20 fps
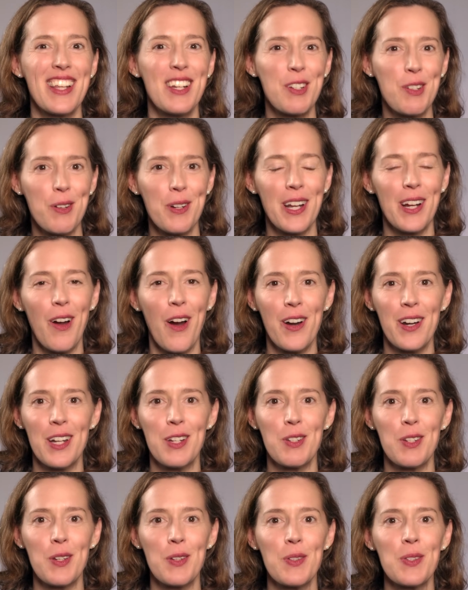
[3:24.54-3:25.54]
in treating heart
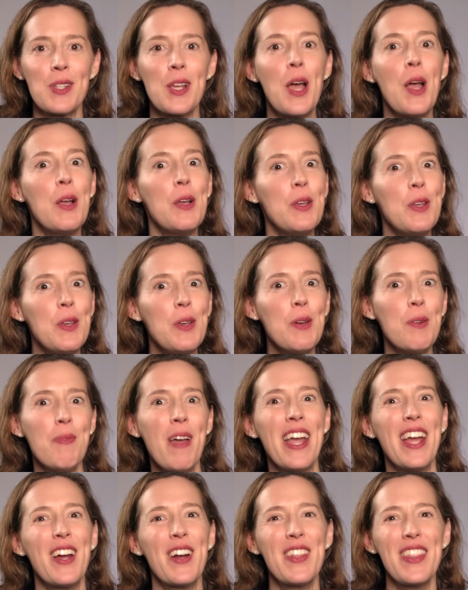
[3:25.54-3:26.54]
issues? You
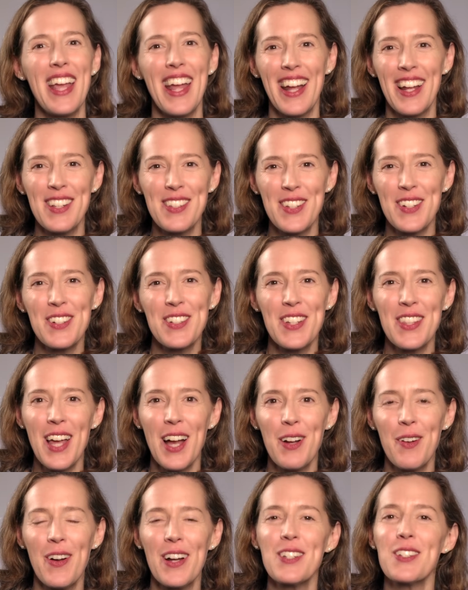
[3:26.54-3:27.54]
may hear the answer to
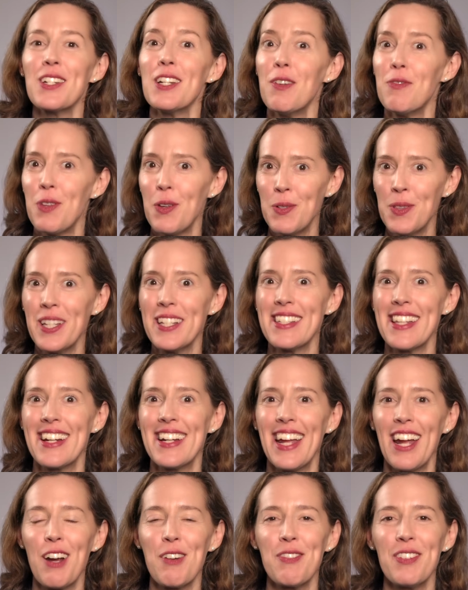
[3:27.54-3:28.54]
that question if you listen
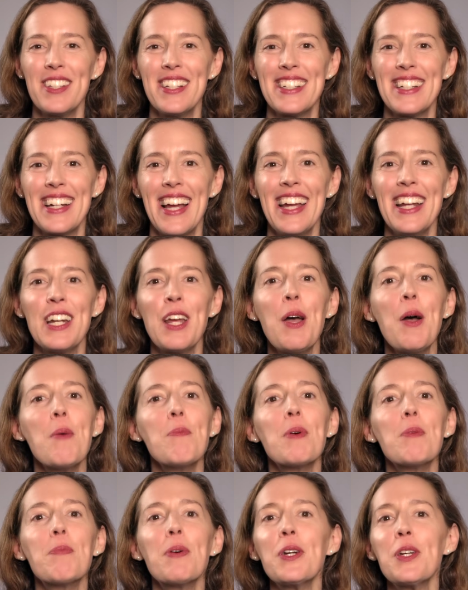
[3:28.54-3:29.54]
carefully tonight,
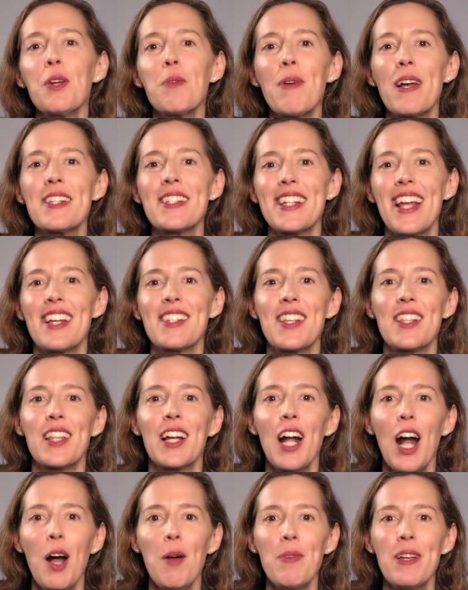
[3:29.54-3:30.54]
but put your best guess in the
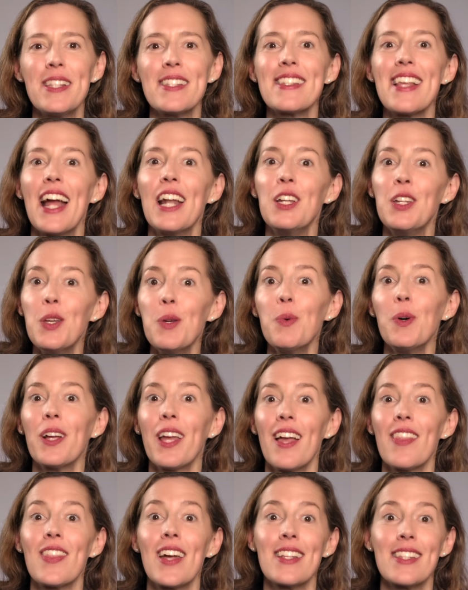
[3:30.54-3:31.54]
comments and you will
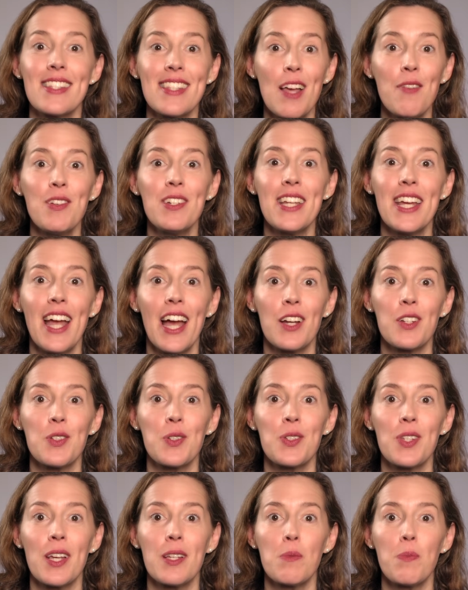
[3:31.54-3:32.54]
get that 7-day
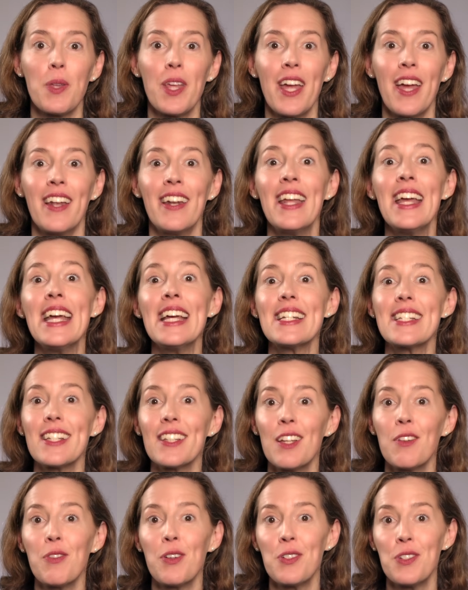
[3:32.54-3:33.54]
exercise plan
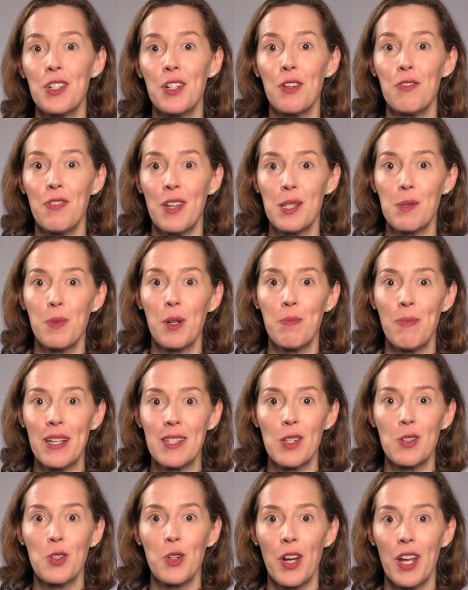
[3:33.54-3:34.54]
delivered to your Facebook
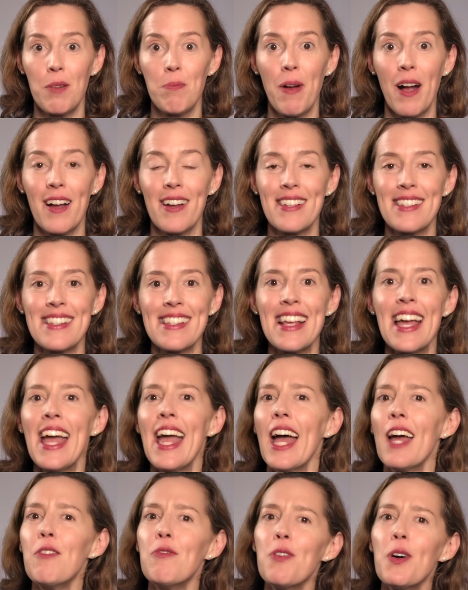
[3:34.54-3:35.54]
Messenger inbox.
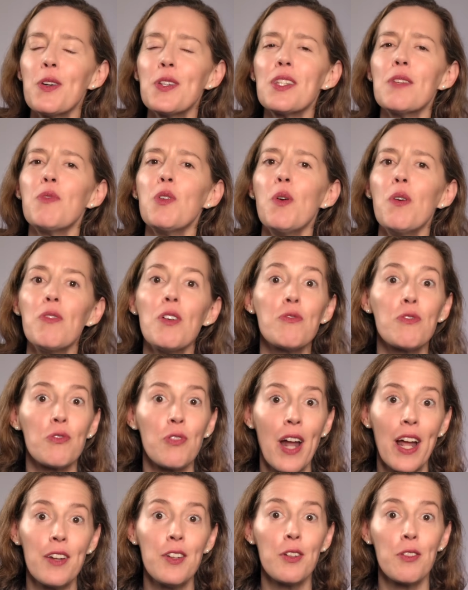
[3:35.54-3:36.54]
And folks, if you have a
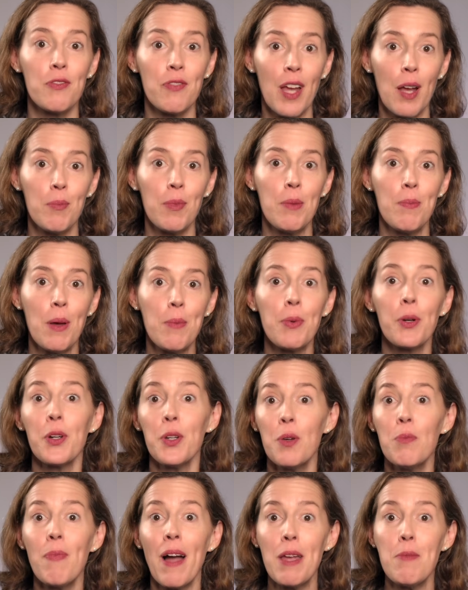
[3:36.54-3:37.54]
friend or family member
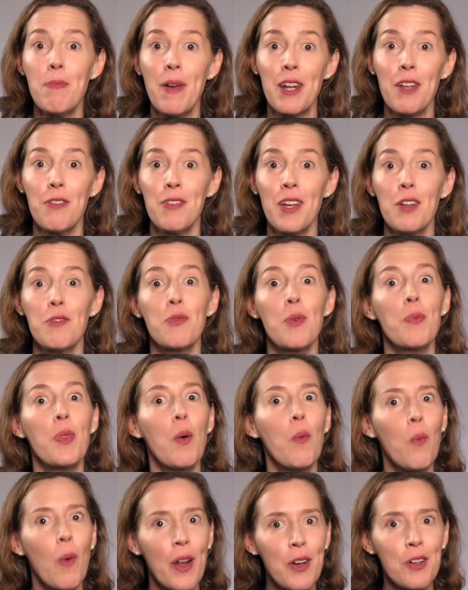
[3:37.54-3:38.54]
who might benefit from the
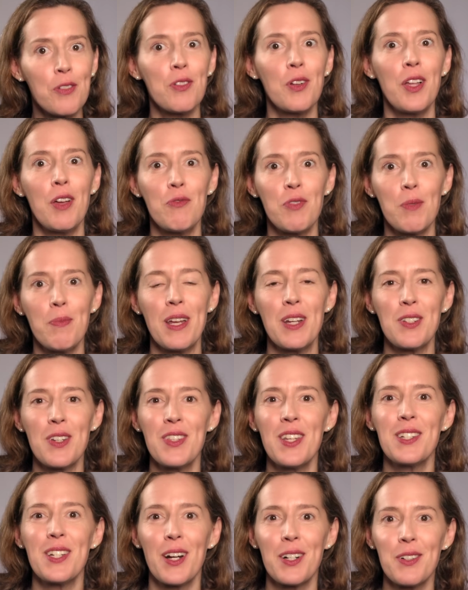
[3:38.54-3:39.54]
wonderful information
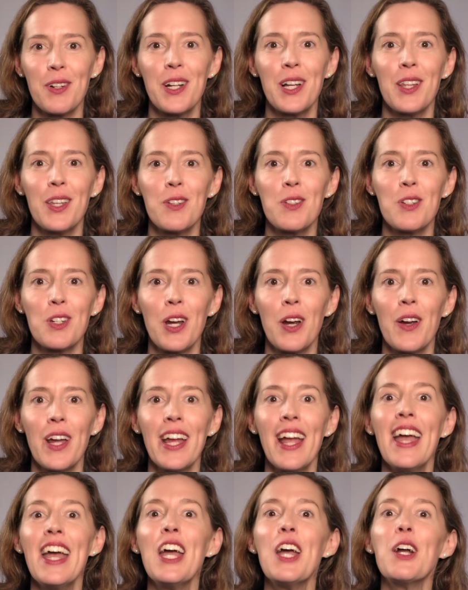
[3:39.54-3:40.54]
that Dr. Hill is
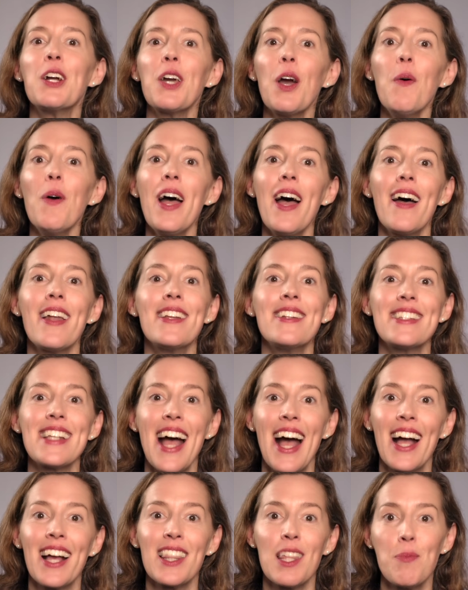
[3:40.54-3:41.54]
sharing, go ahead and
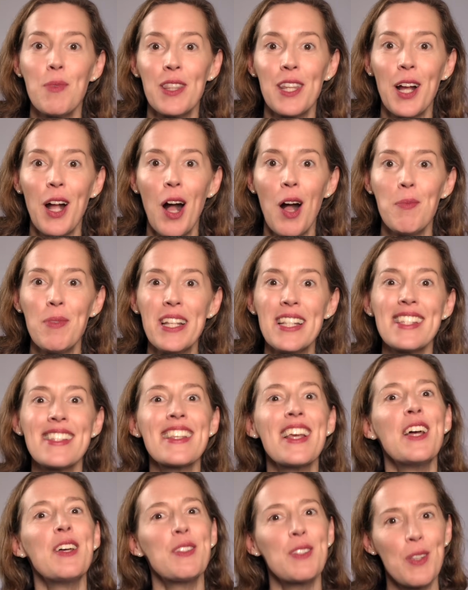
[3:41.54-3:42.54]
tag them in the comments
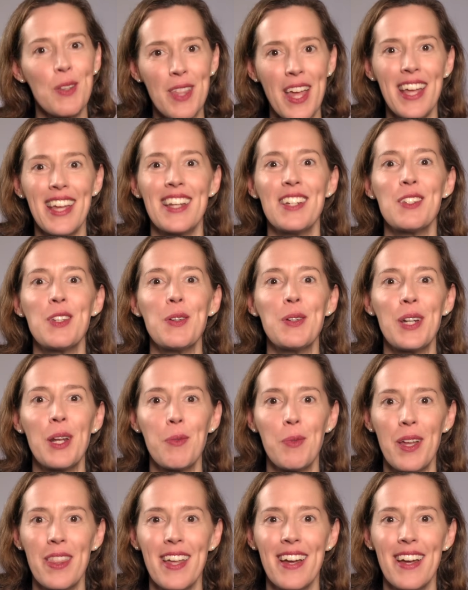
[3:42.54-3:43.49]
so they can tune in with